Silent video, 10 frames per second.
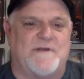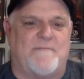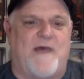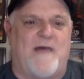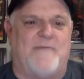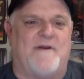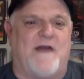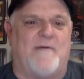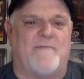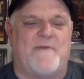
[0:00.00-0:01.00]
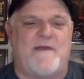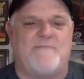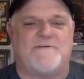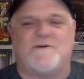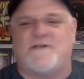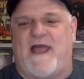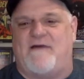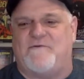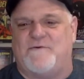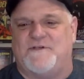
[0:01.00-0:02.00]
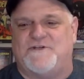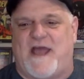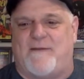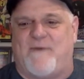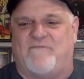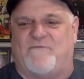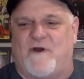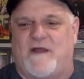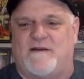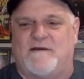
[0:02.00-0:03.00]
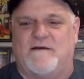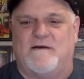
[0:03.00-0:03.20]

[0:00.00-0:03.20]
up, Bob and Comic Peeps? Good to have you in the chat, my friend.